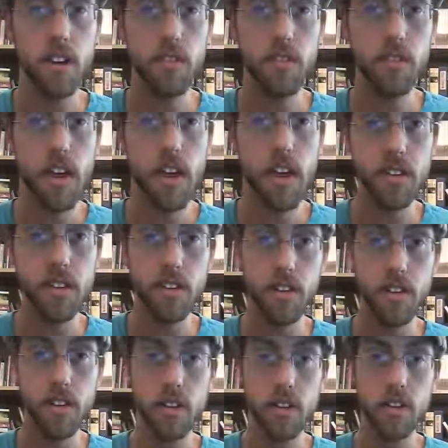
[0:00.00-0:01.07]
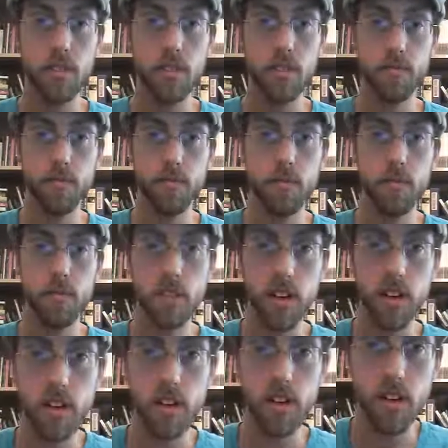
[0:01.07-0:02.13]
fret. Let's see if we
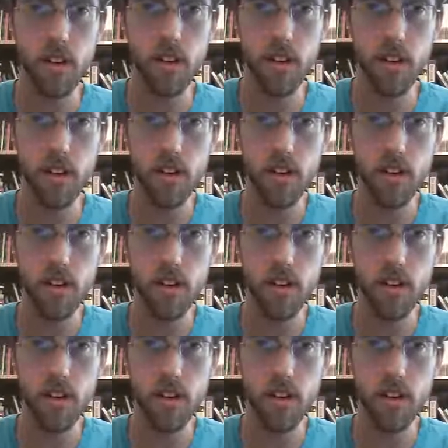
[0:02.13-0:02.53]
can get there.